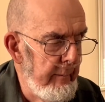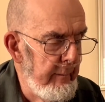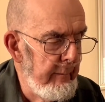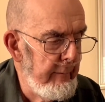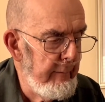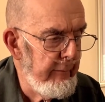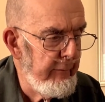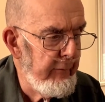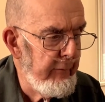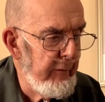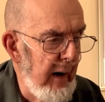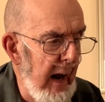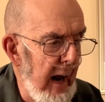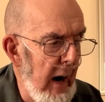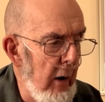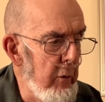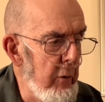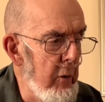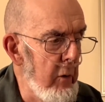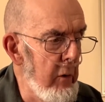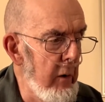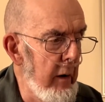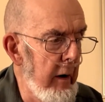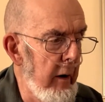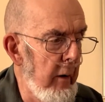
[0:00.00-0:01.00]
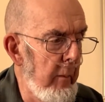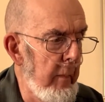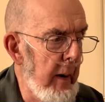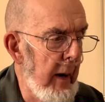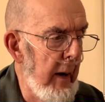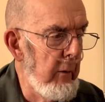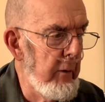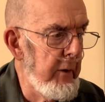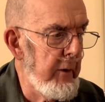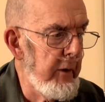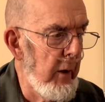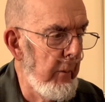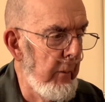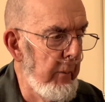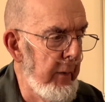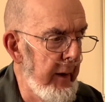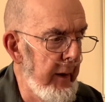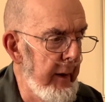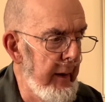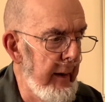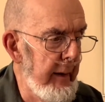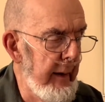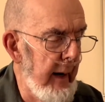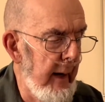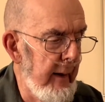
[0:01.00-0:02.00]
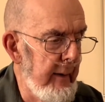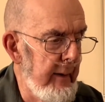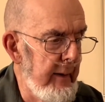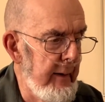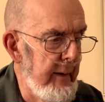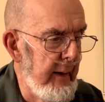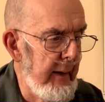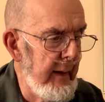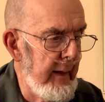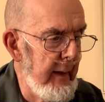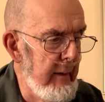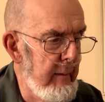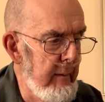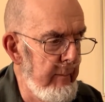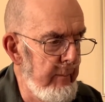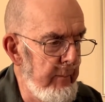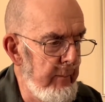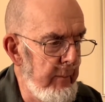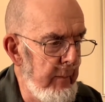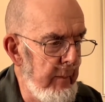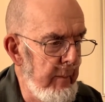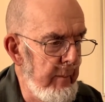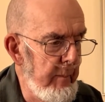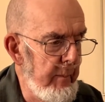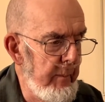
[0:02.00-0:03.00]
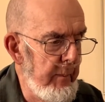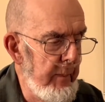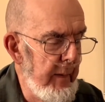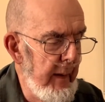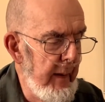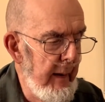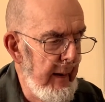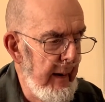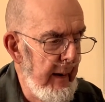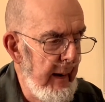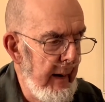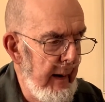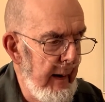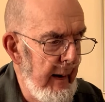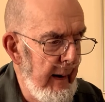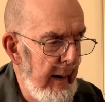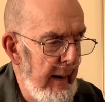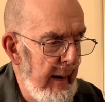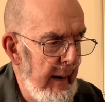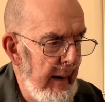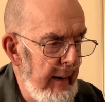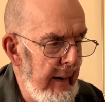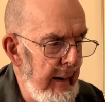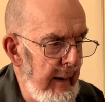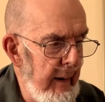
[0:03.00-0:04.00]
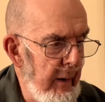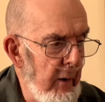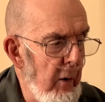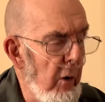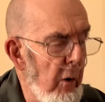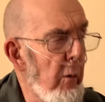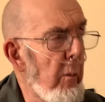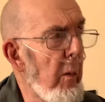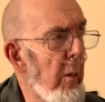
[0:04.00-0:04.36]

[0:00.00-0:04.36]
floundering about something and I said, you know,